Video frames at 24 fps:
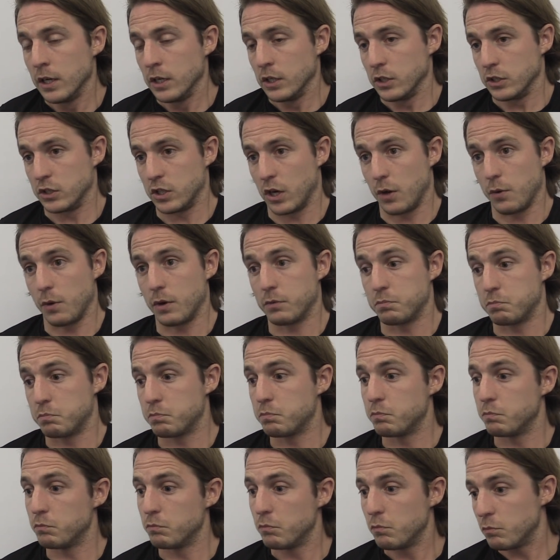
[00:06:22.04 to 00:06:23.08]
So
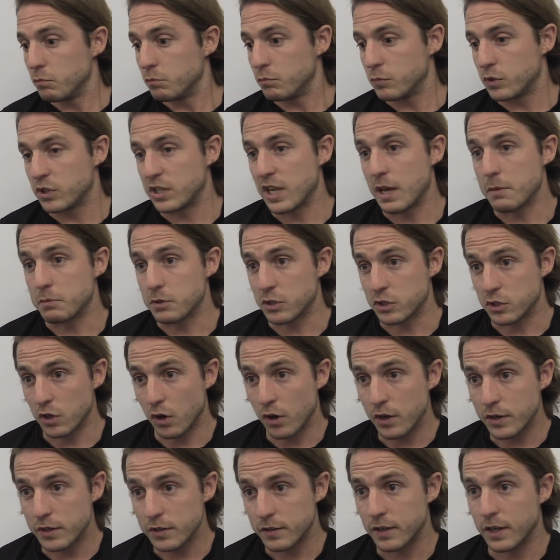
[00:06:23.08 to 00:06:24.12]
I stepped
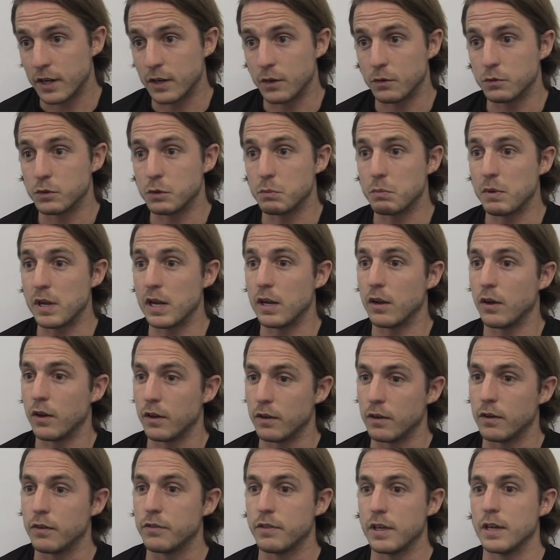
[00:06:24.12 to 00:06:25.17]
aside and I was a bit like,
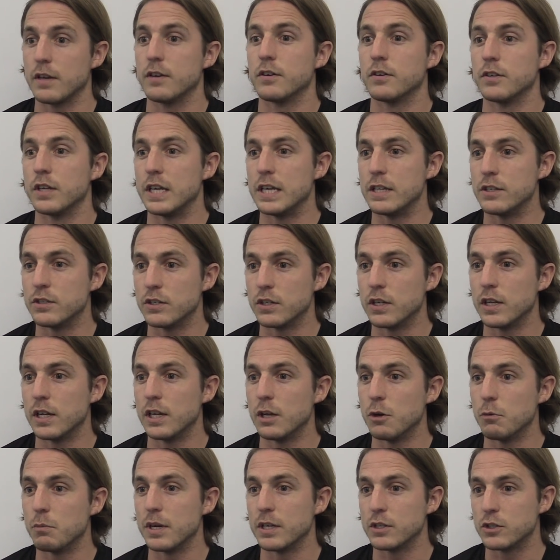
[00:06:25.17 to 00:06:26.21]
I think I need a
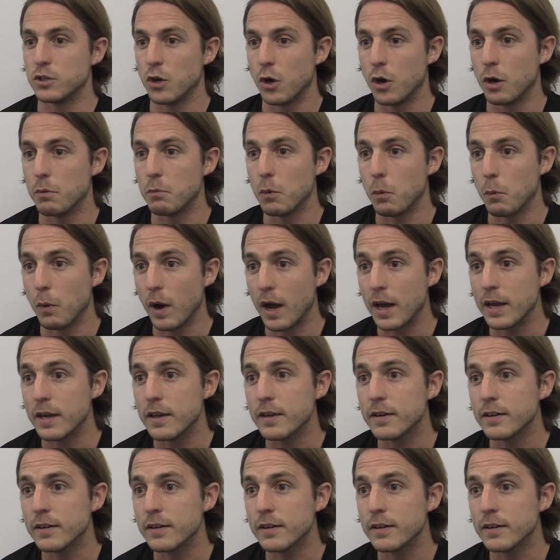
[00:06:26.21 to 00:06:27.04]
little bit of time away.